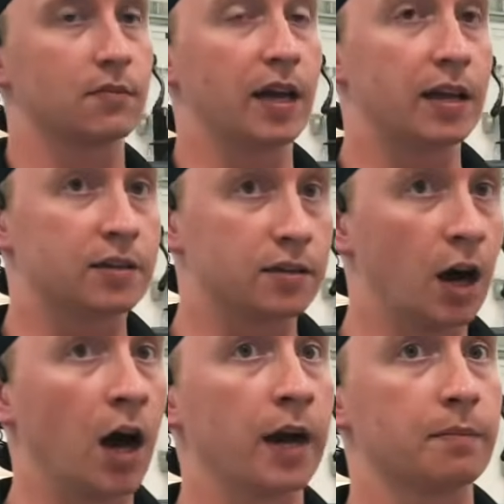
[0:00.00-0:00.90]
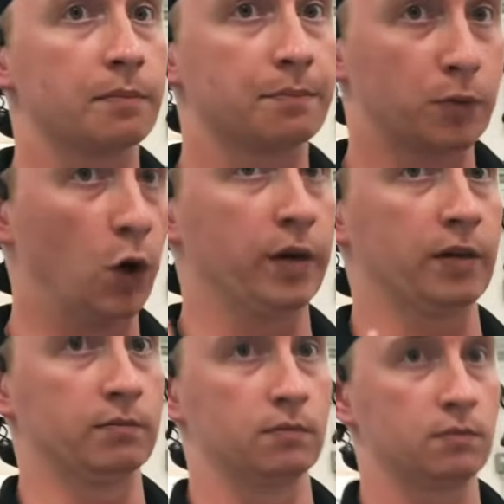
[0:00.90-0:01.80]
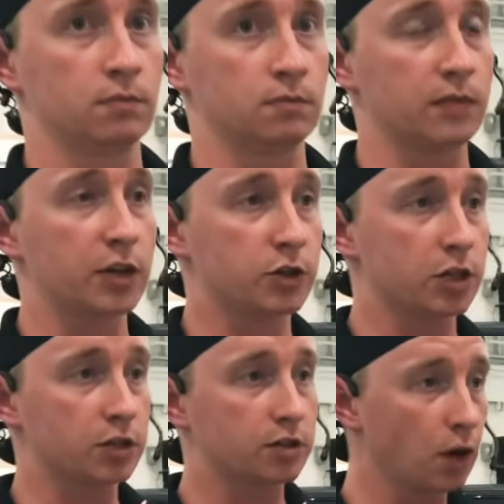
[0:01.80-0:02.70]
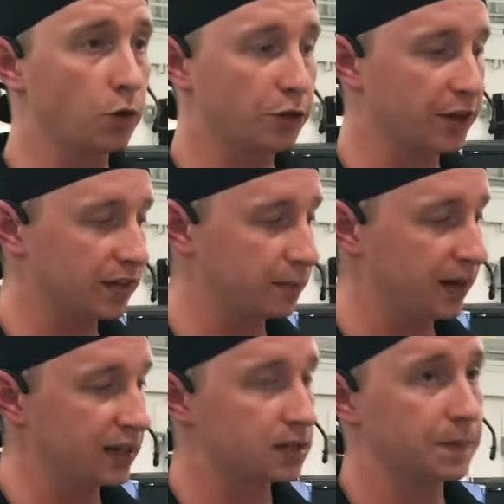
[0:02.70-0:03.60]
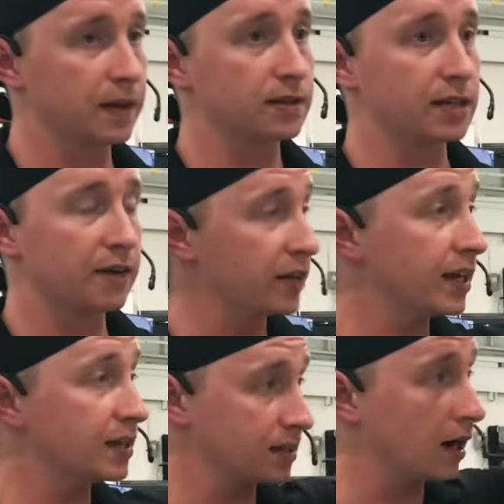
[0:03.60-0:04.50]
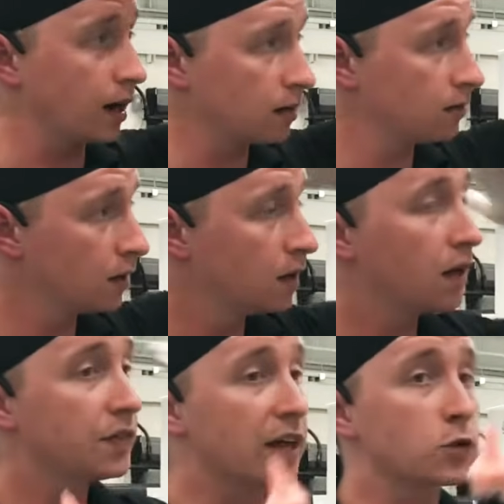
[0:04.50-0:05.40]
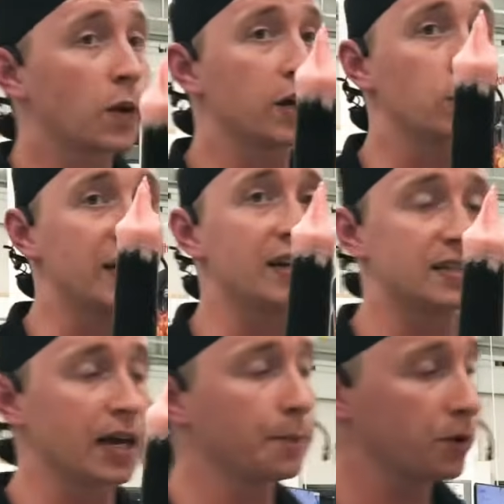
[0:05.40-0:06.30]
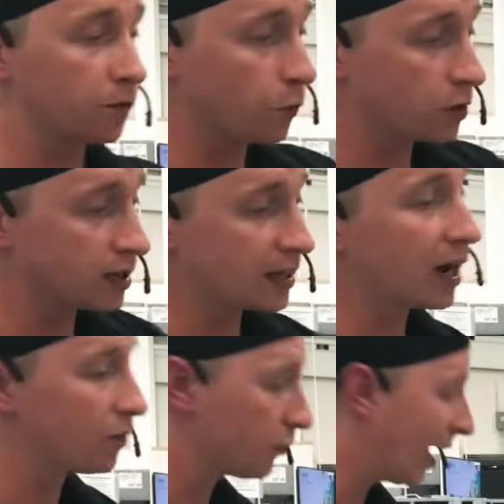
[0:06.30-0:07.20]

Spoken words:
It's not broken. It's just so thick the blade spins and everything is stuck. That's why you need a tamper to force it down.